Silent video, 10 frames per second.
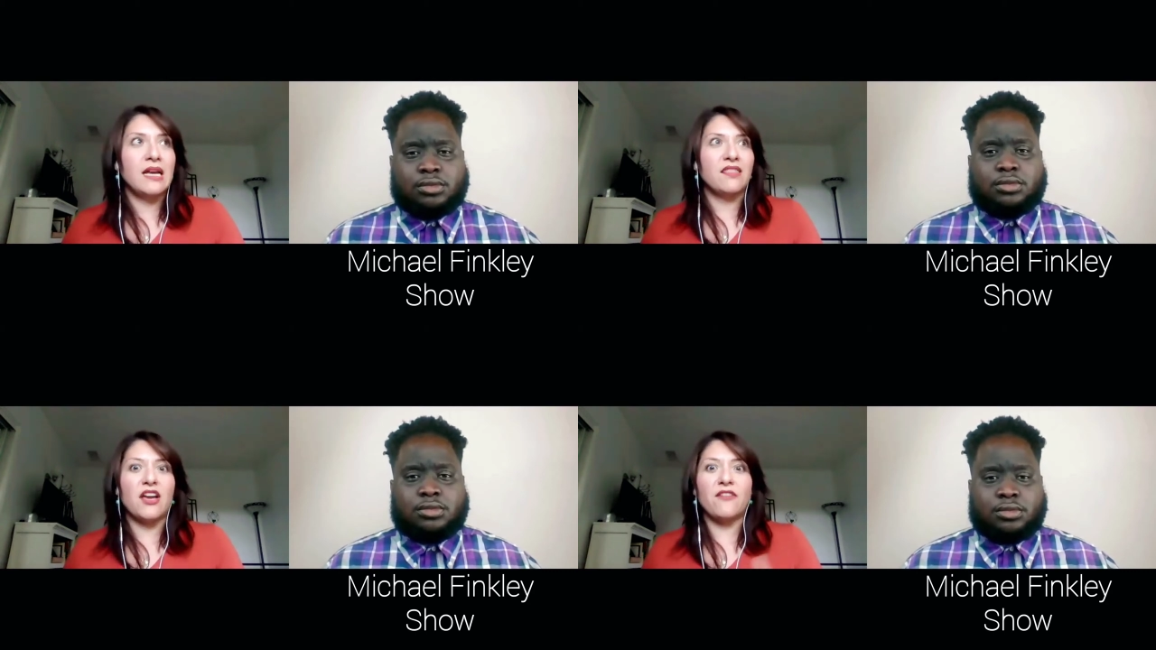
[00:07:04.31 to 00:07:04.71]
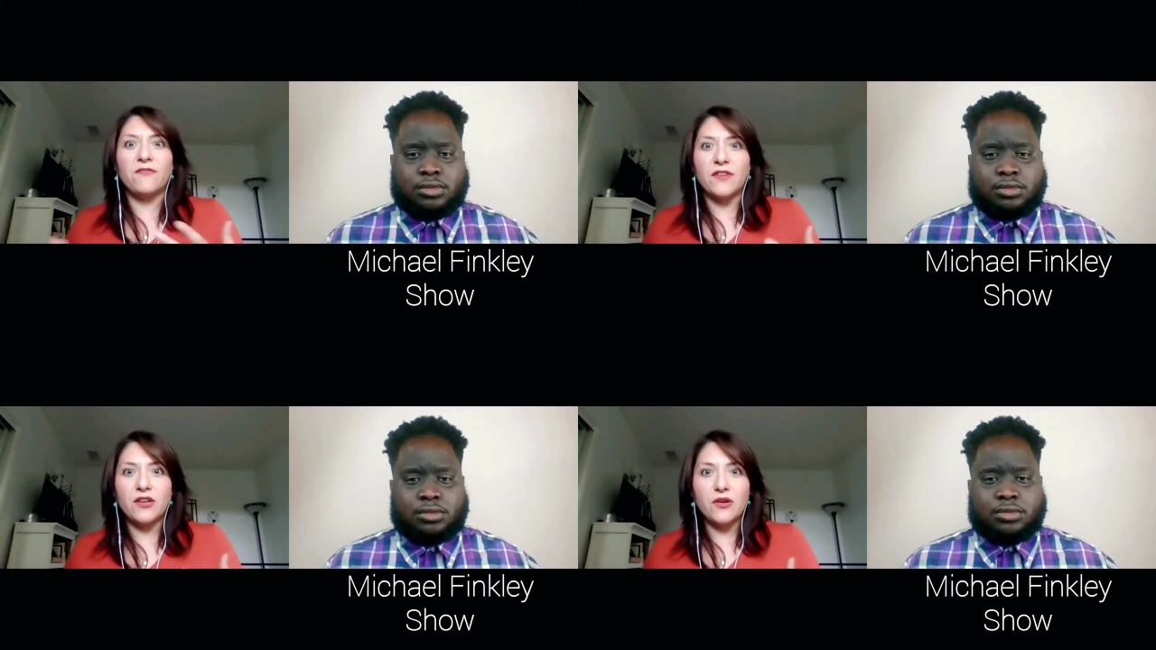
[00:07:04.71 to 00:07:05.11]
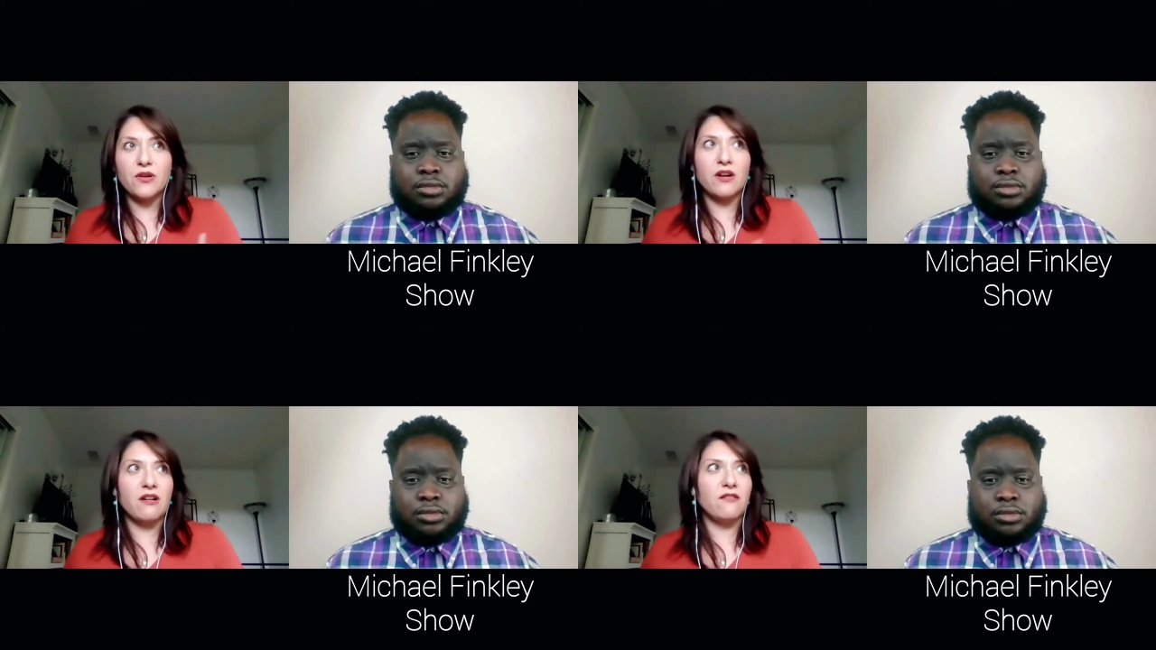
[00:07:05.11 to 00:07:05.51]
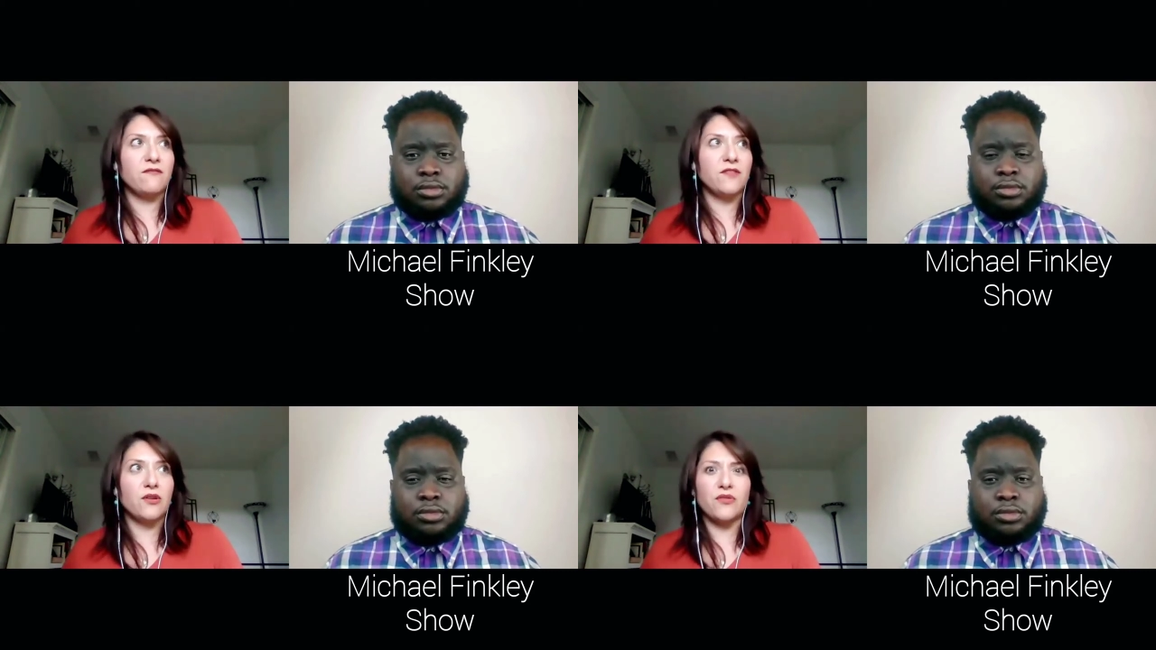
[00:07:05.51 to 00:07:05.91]
Speaker 1: that fear of
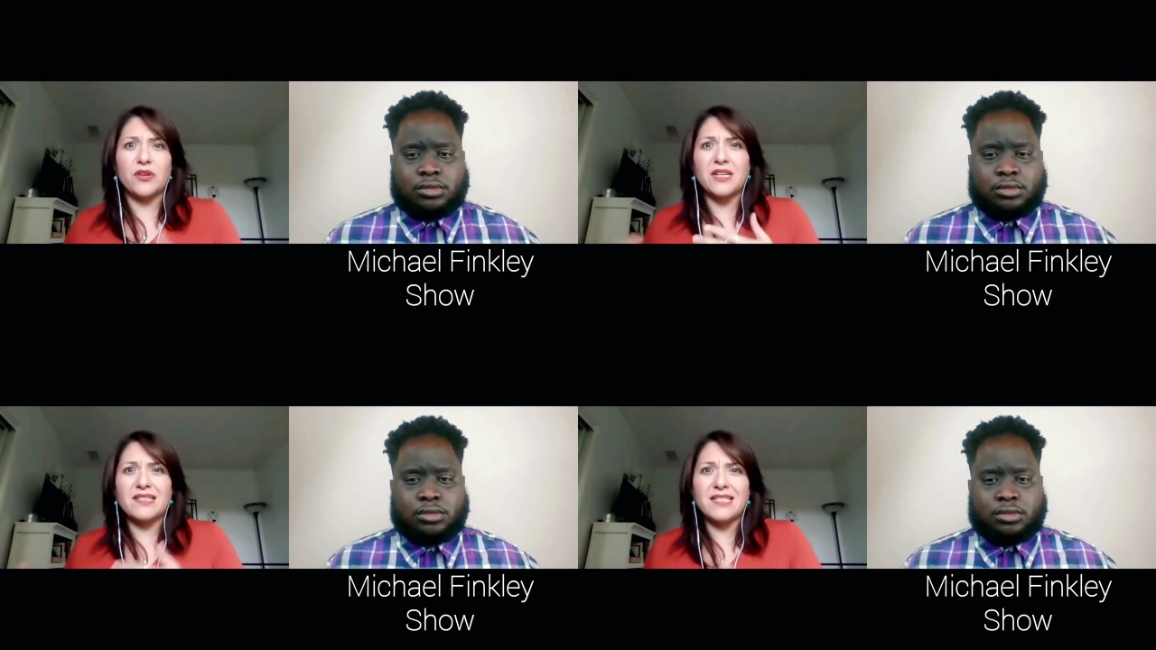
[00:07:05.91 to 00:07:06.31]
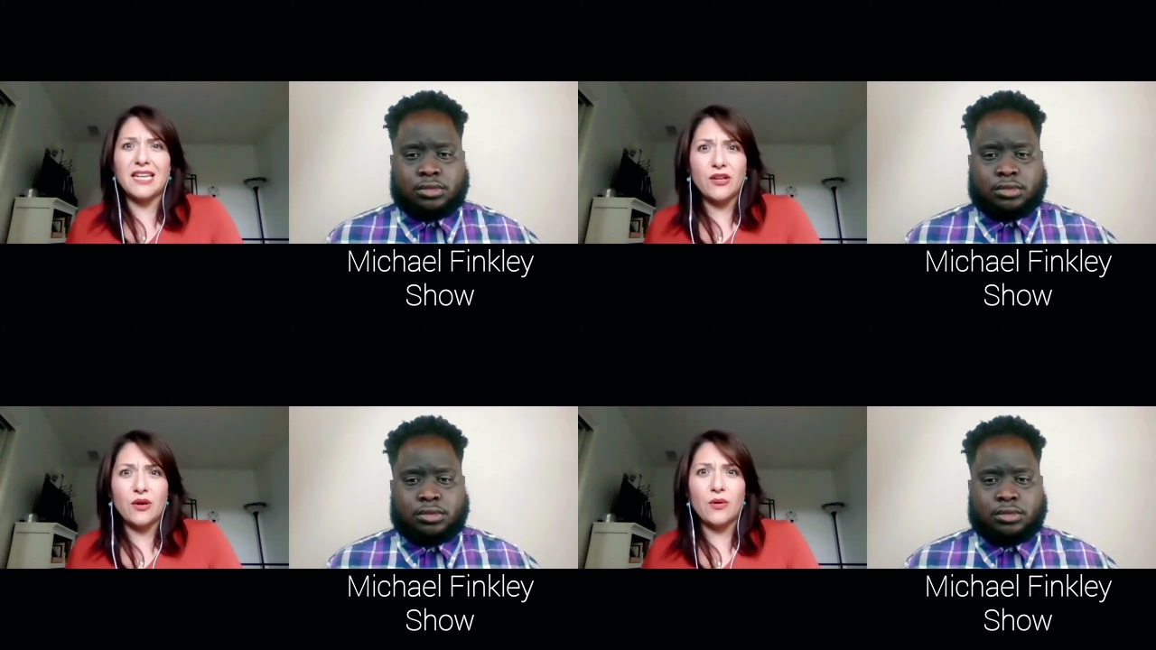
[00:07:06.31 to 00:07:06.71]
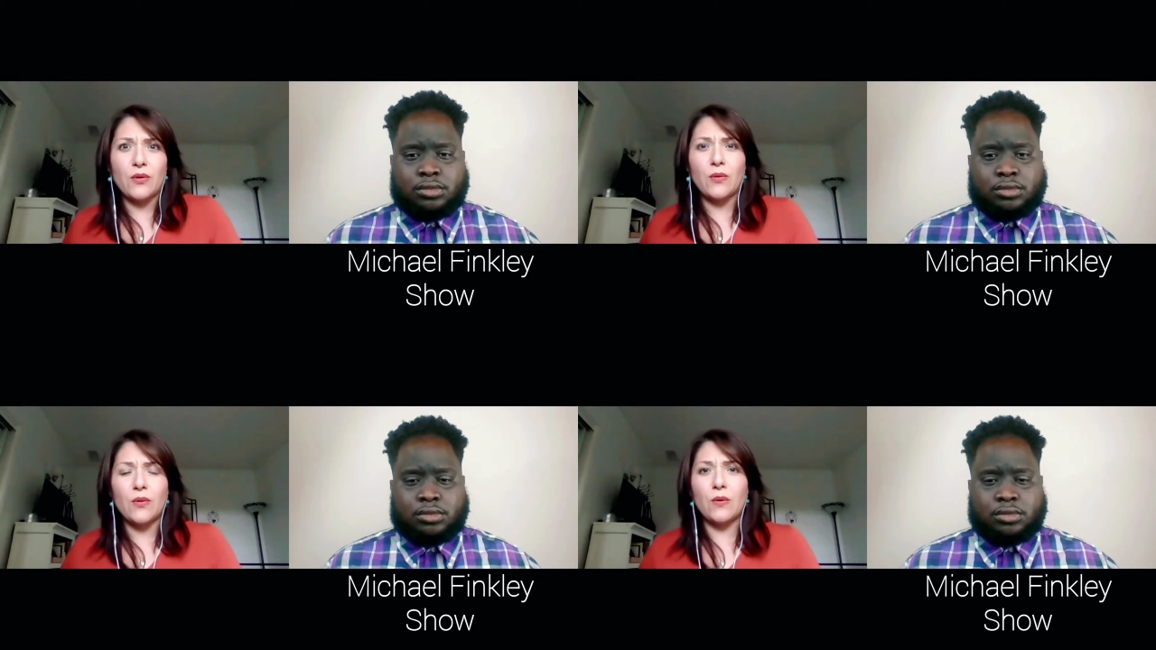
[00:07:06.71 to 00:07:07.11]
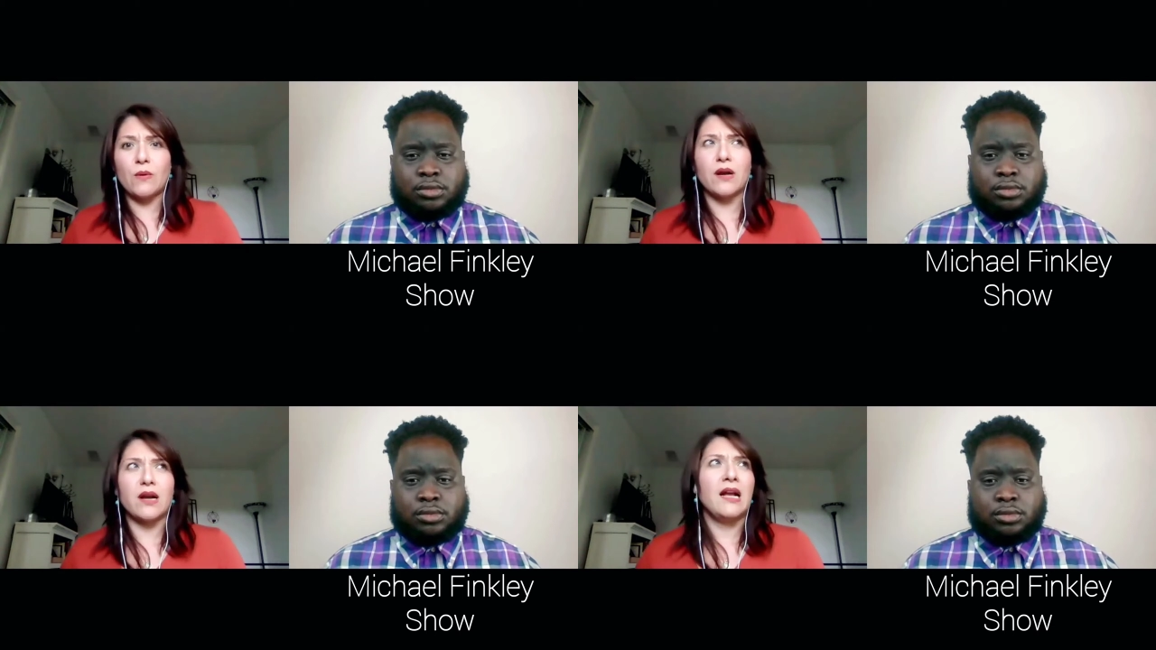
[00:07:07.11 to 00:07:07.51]
you know they're going to say no
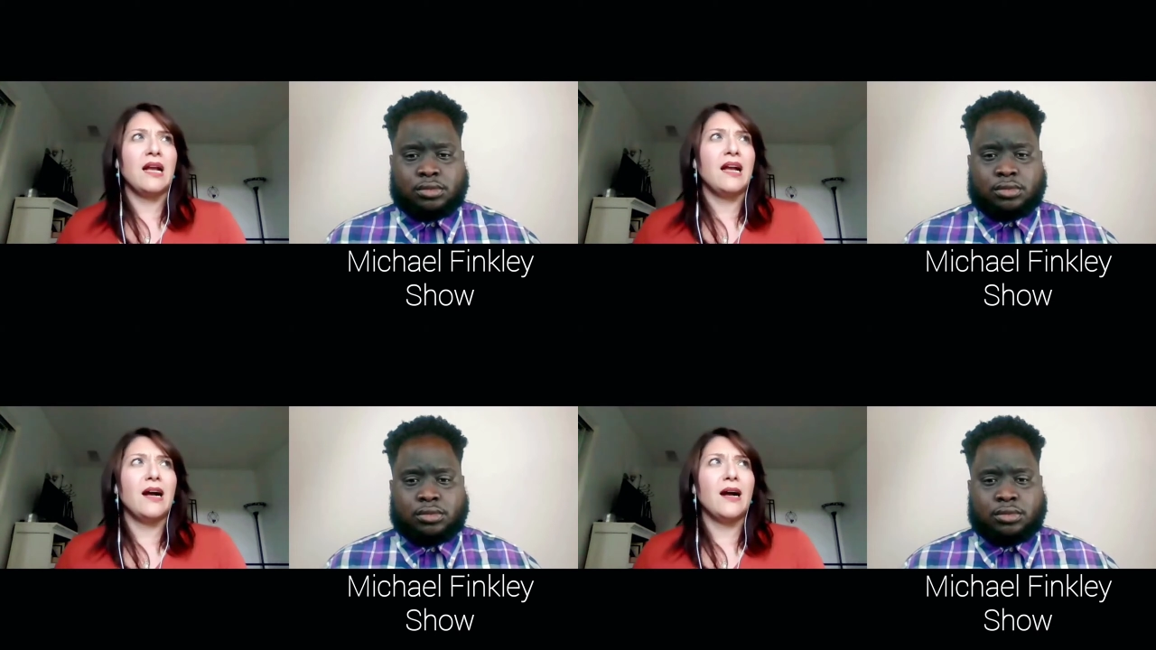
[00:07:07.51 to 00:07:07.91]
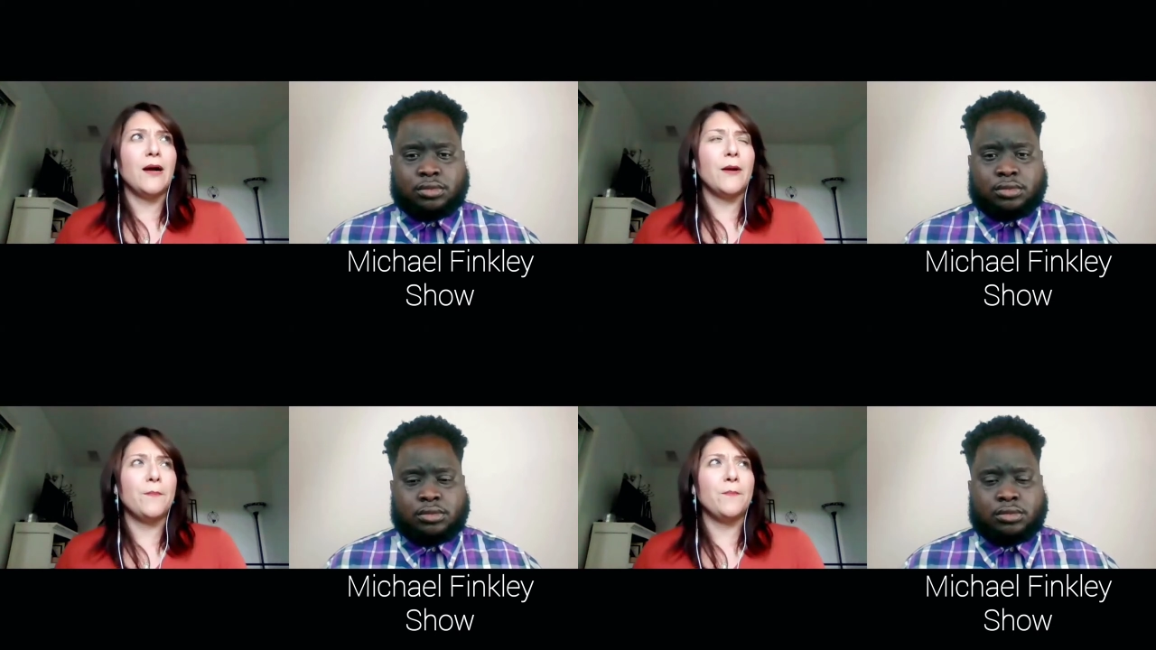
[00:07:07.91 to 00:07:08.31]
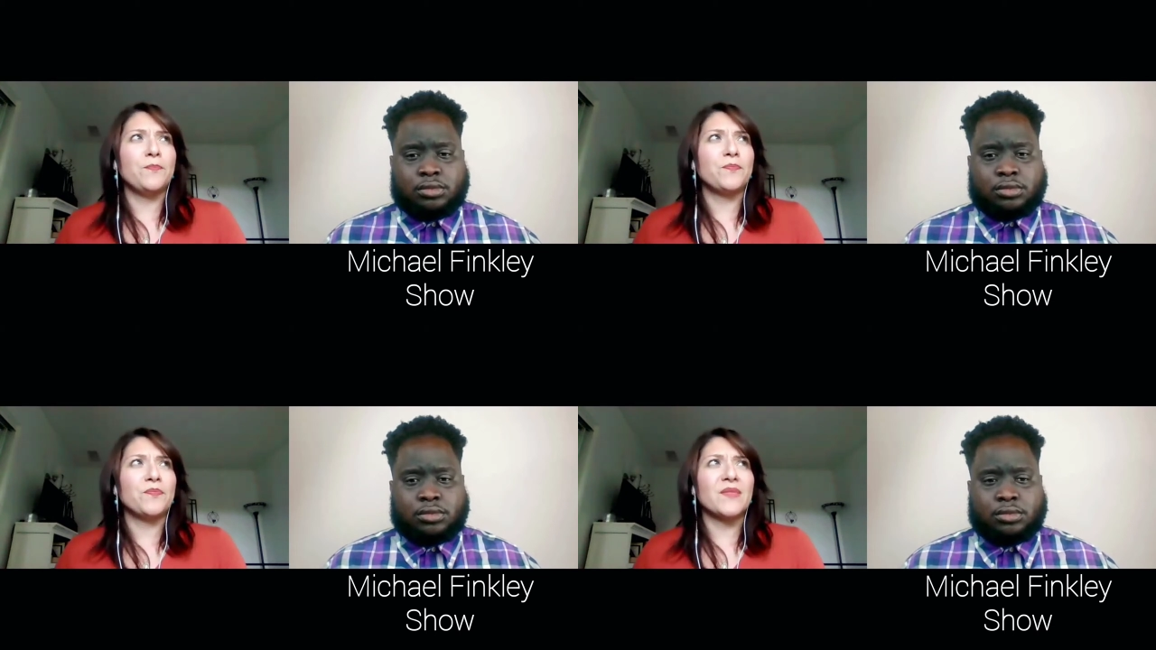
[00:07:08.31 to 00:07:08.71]
or um,